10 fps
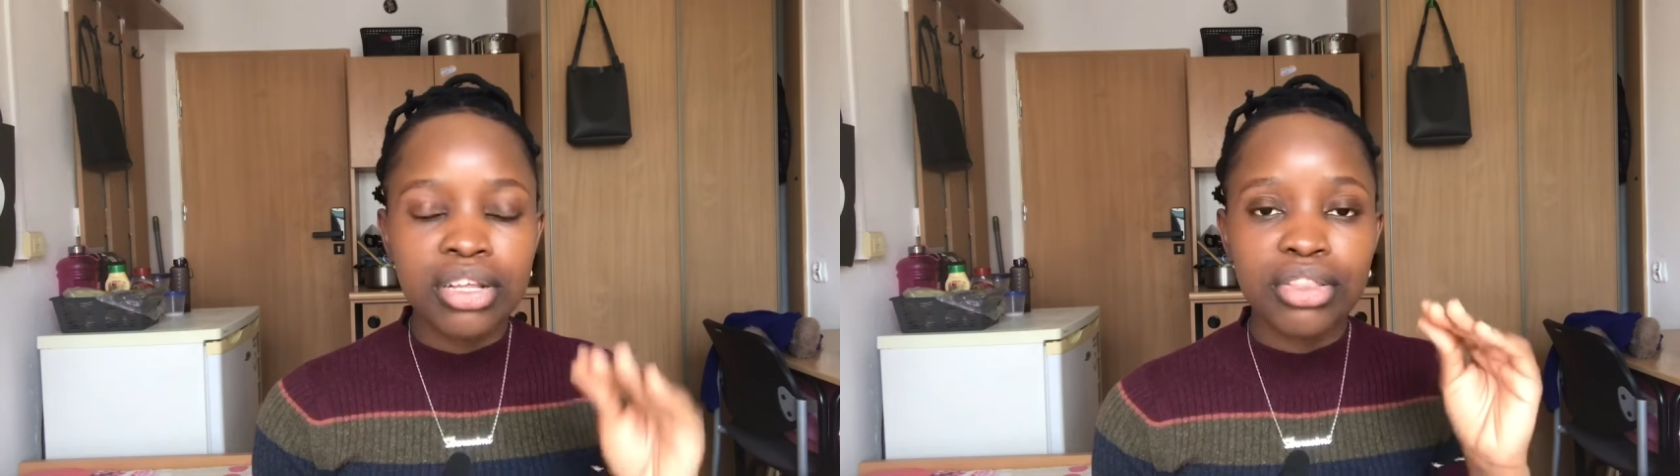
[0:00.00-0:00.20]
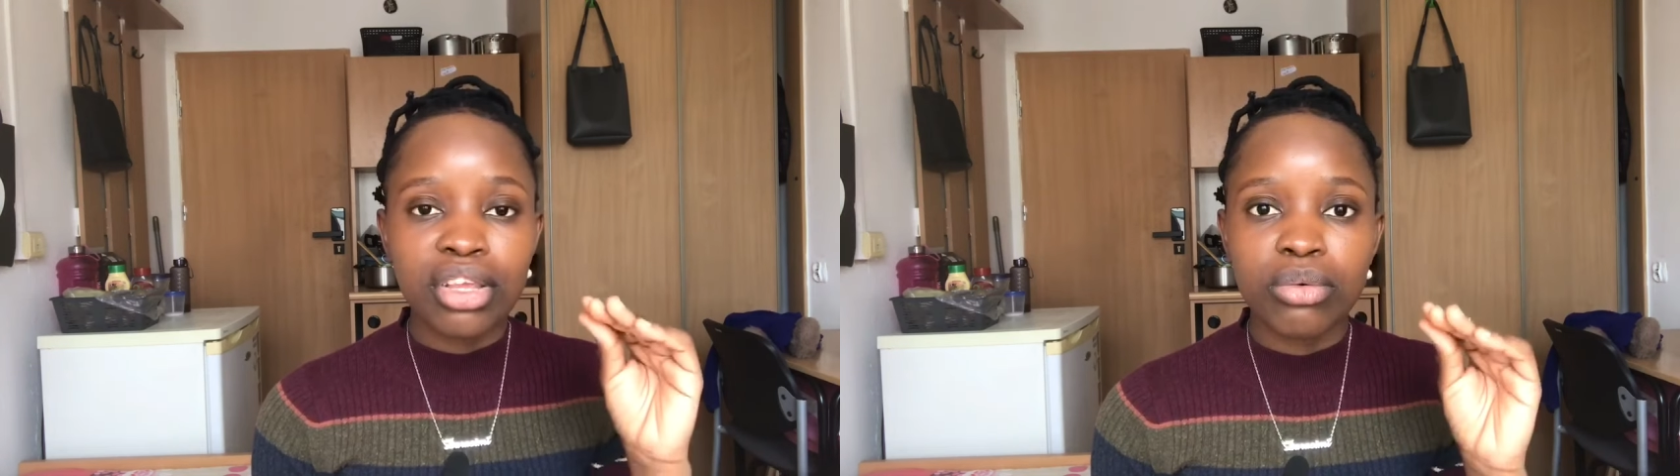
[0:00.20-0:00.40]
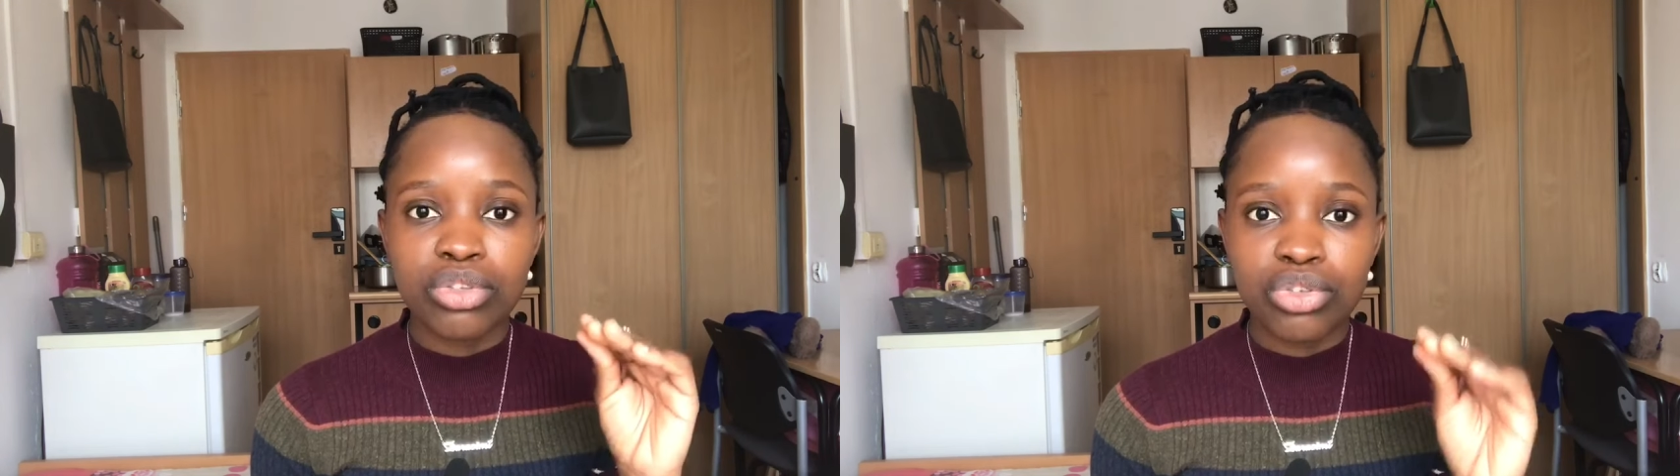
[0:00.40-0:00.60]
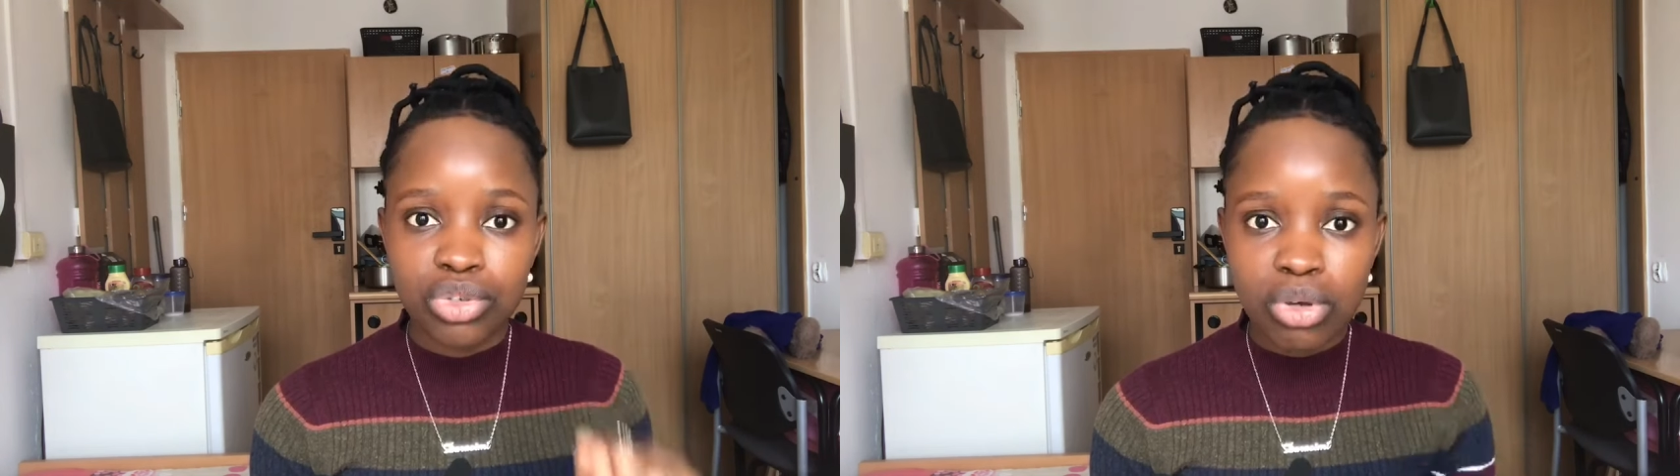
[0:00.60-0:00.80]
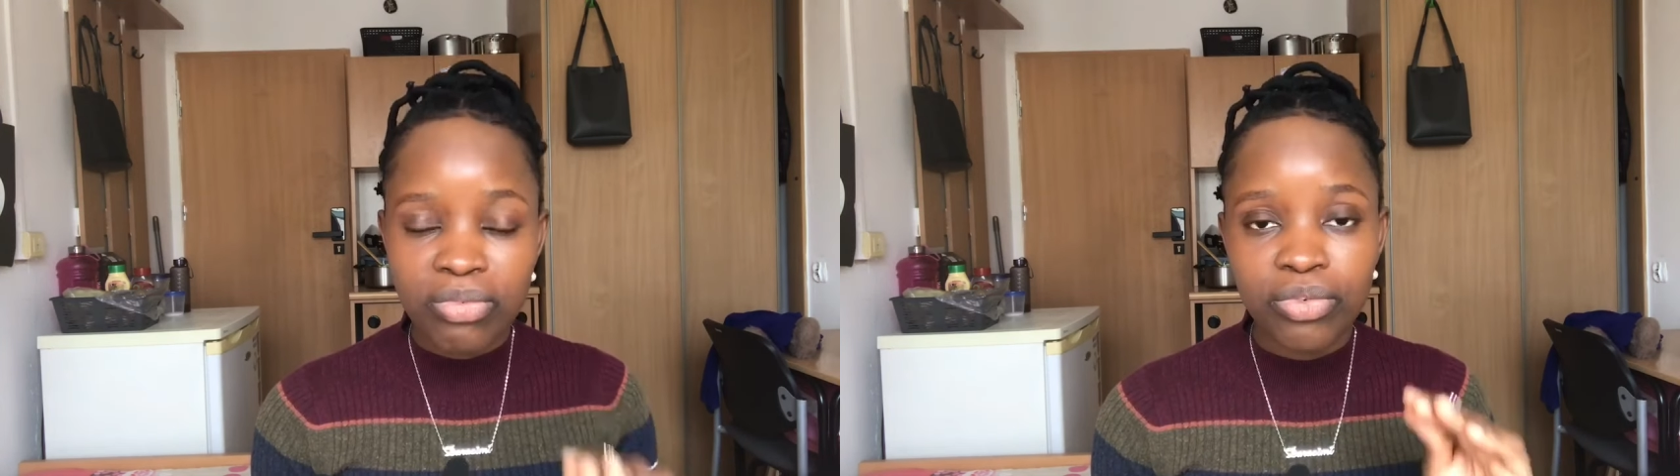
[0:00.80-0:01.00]
There is
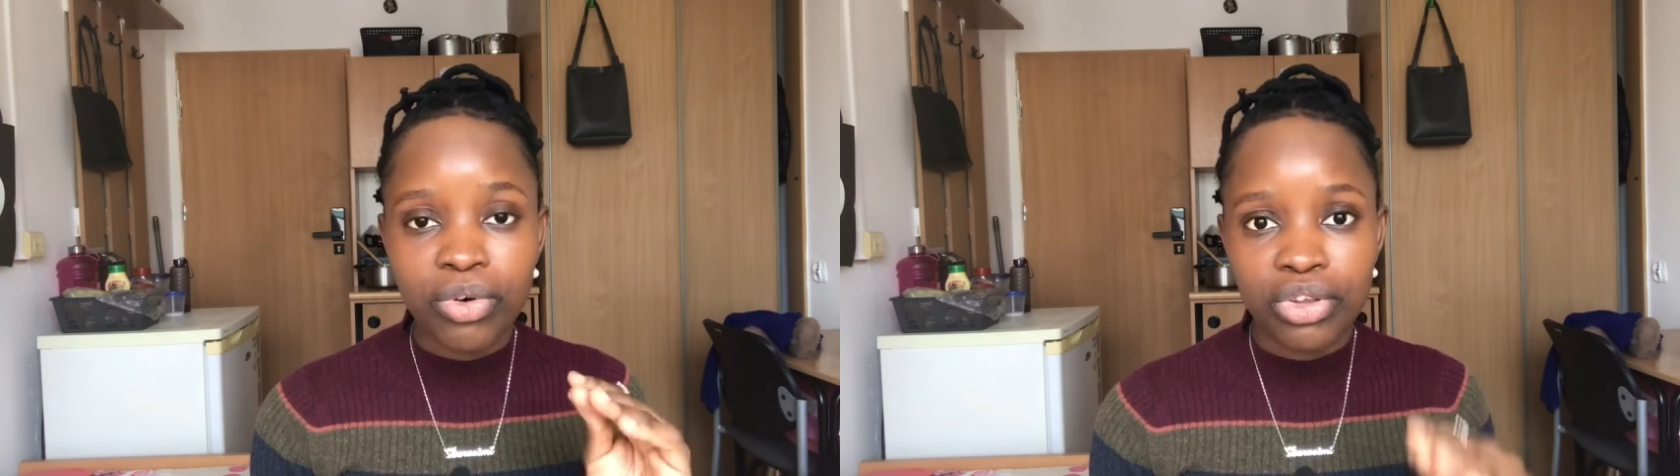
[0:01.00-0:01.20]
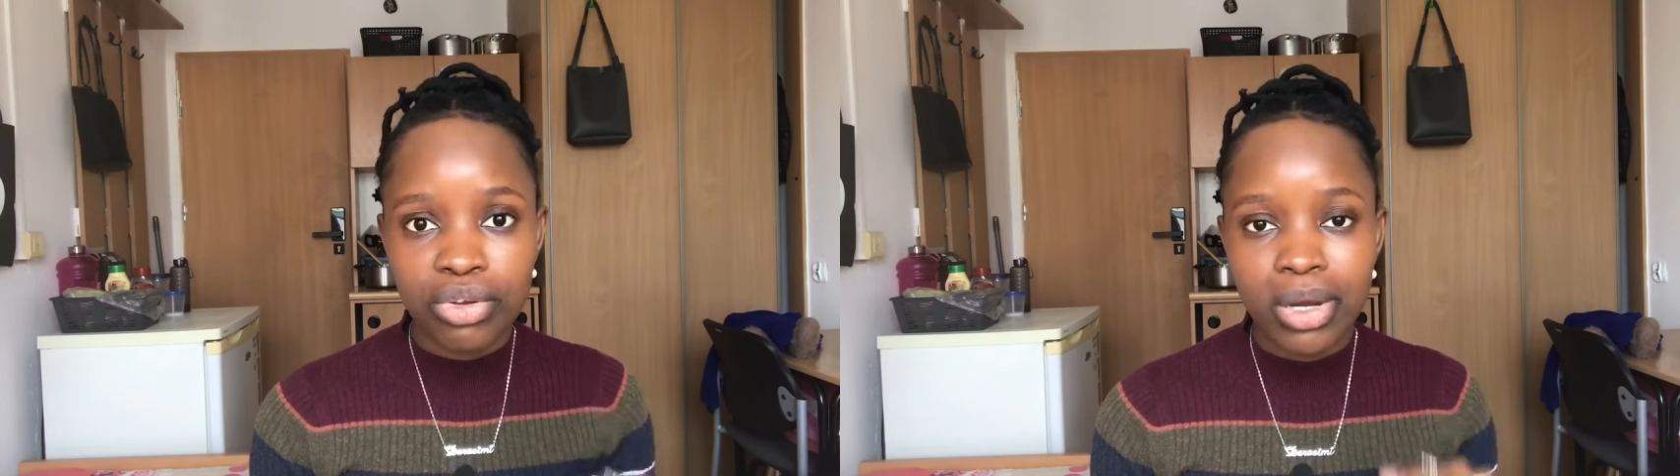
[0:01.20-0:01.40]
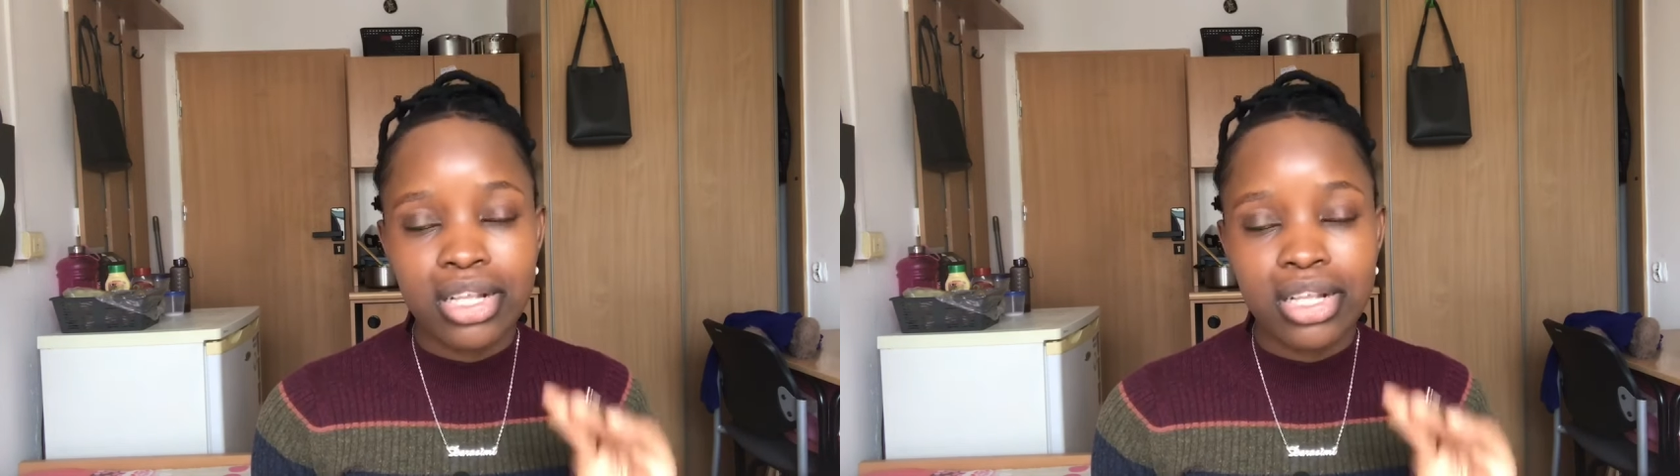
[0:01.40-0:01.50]
job for you